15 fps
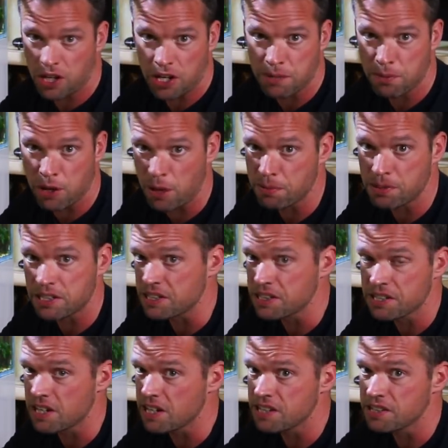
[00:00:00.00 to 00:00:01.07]
the only purpose
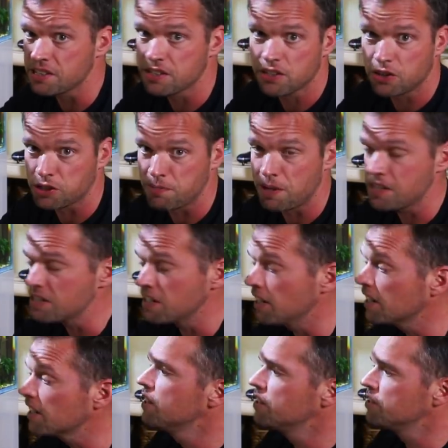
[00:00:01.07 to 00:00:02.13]
is, is
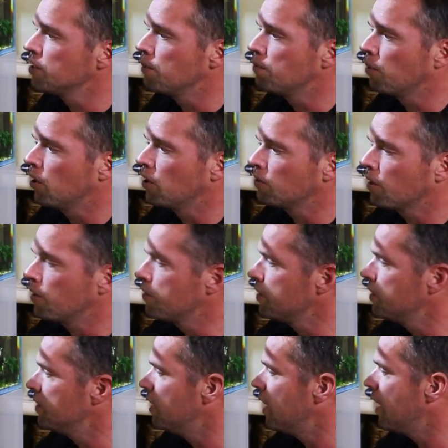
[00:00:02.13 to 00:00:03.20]
cosmetic. There's no plant
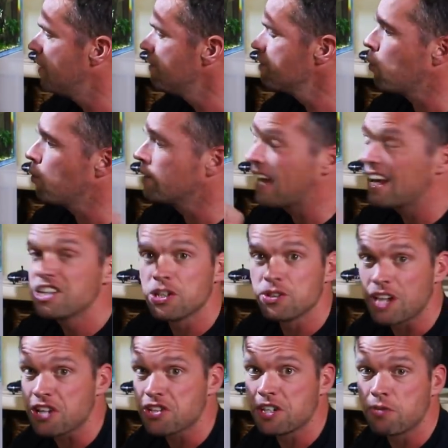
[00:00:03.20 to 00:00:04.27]
growth in there. What we can do
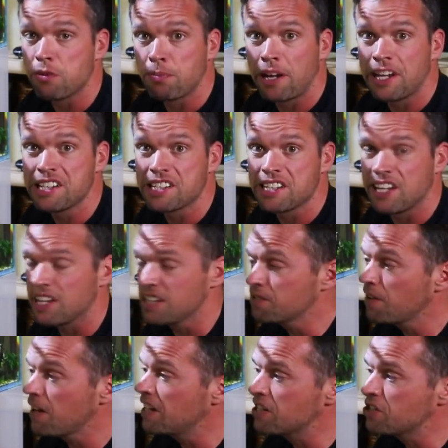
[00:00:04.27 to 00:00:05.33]
is actually replace it. It's
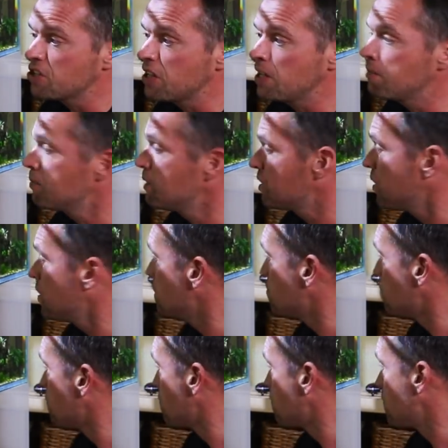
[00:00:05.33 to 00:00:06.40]
fairly cheap. There's only
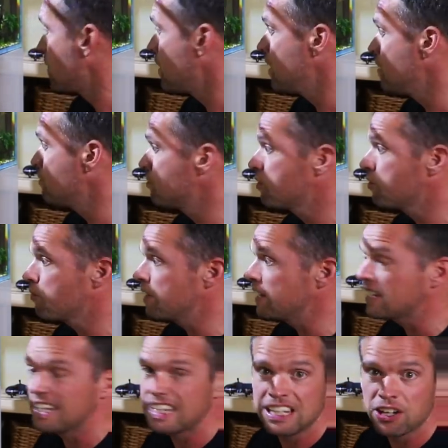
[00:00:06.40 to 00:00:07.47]
probably
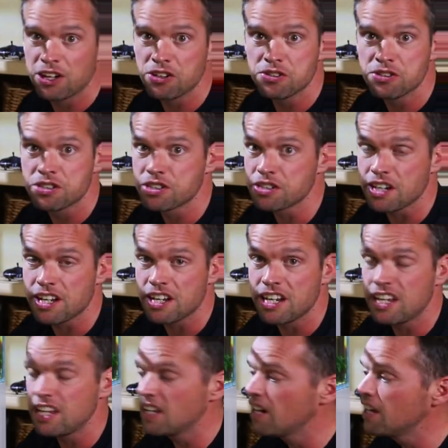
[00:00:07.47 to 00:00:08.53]
three kilos in
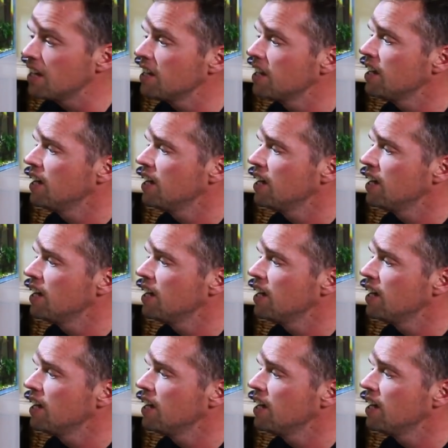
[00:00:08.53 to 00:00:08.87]
here